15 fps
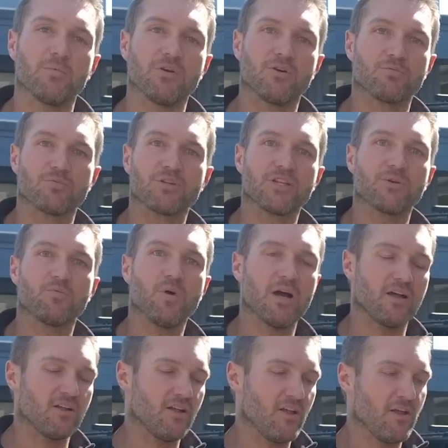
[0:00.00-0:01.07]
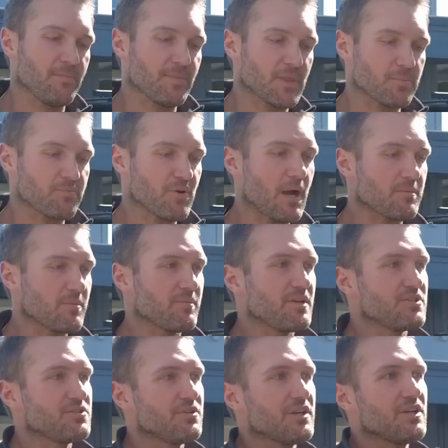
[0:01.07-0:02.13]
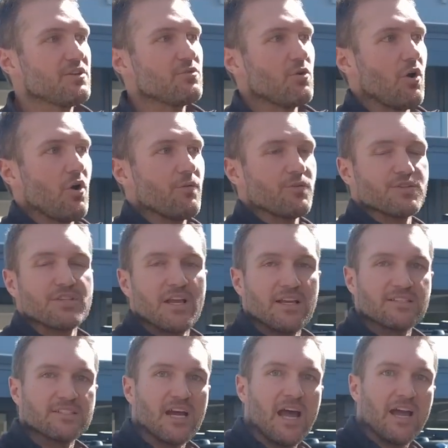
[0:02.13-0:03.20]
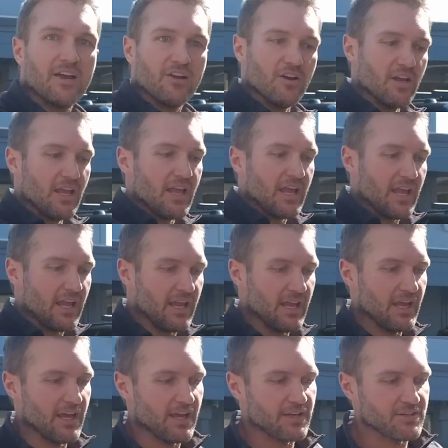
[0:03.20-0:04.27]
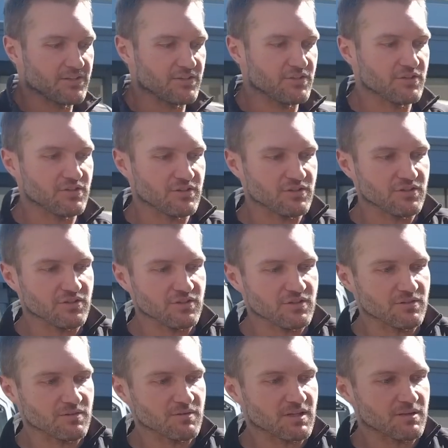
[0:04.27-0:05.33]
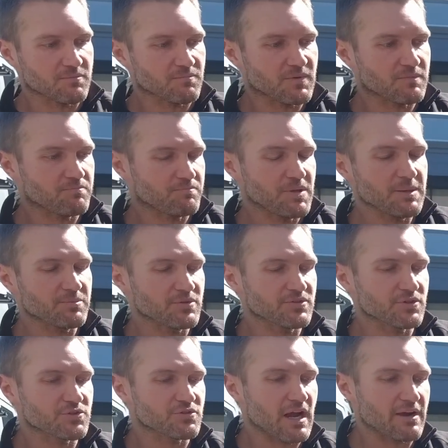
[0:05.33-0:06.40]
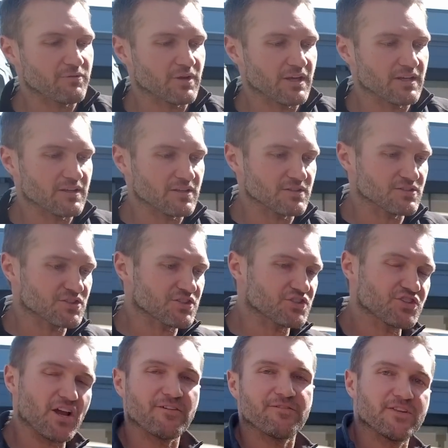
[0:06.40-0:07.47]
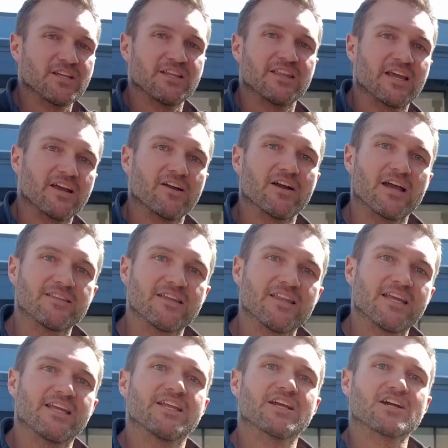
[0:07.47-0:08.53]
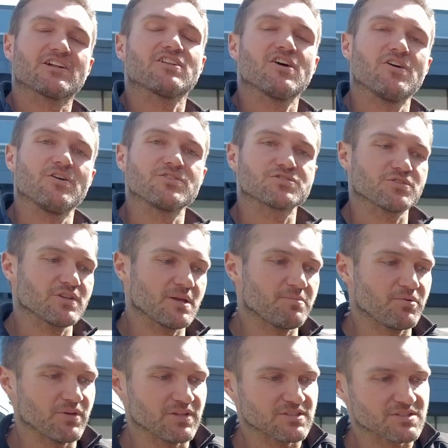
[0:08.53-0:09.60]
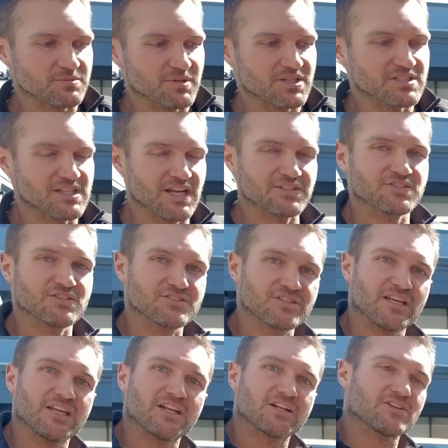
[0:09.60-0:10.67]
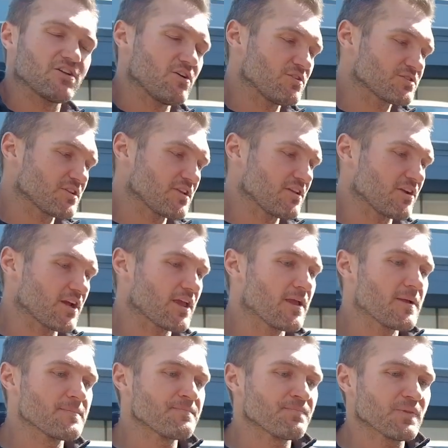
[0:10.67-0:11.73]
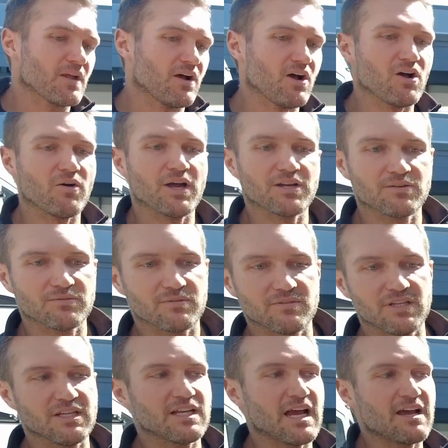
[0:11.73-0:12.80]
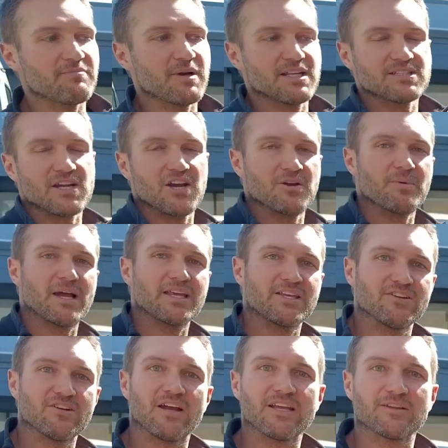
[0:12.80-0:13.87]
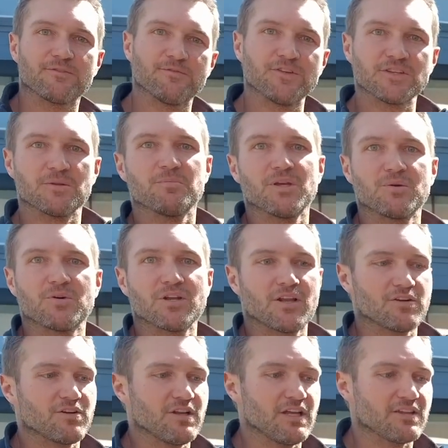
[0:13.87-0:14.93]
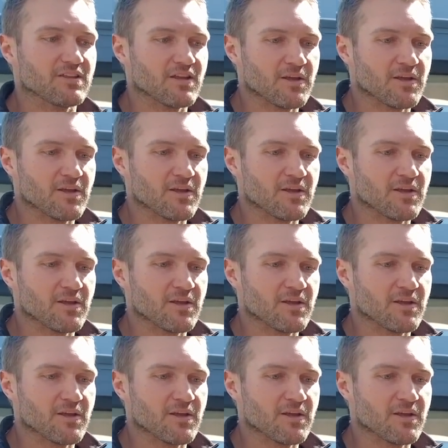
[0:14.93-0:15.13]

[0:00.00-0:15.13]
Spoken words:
wheel really well. The problem is you get into an oversized tire and people in their driveway stuff it in there, and then they get it closed, or they put in some extensions and they get it closed, and like, oh, I don't need to have my tire back here, I can fit the big one underneath.